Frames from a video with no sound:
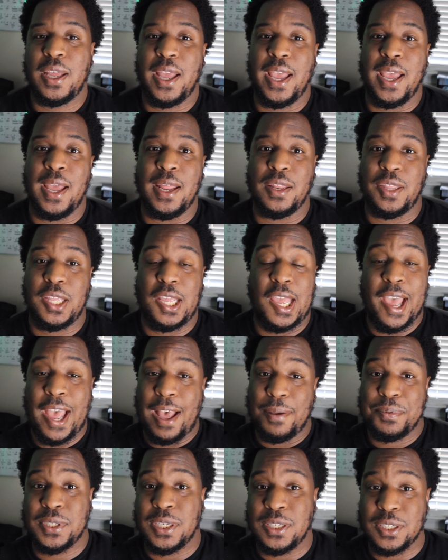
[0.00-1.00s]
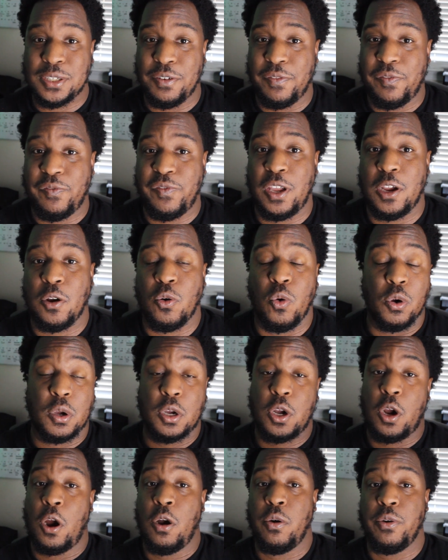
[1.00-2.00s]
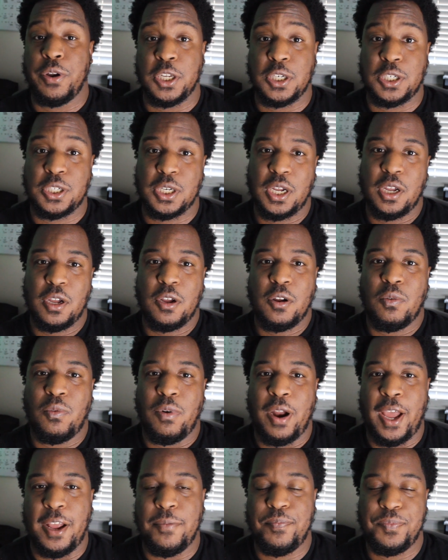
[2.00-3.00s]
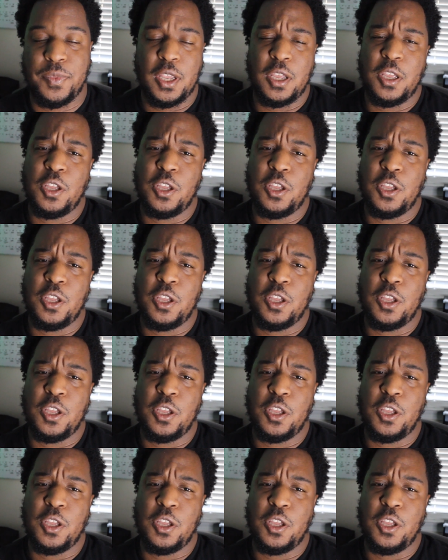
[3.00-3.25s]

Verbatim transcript: and the absence of fear or courage, right?